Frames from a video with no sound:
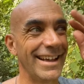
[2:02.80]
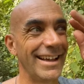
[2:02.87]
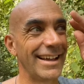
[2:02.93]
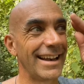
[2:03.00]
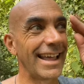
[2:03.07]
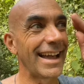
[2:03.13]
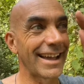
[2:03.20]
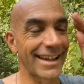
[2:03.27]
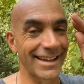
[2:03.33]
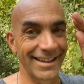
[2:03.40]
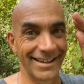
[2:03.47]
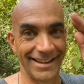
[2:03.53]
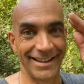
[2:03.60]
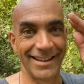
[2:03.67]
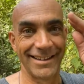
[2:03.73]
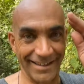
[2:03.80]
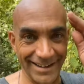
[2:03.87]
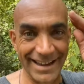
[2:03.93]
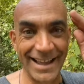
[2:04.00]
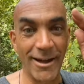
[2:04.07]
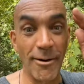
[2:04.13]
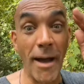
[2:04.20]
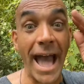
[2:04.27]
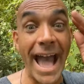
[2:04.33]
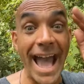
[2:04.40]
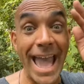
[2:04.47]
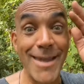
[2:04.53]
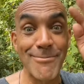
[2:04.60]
like a high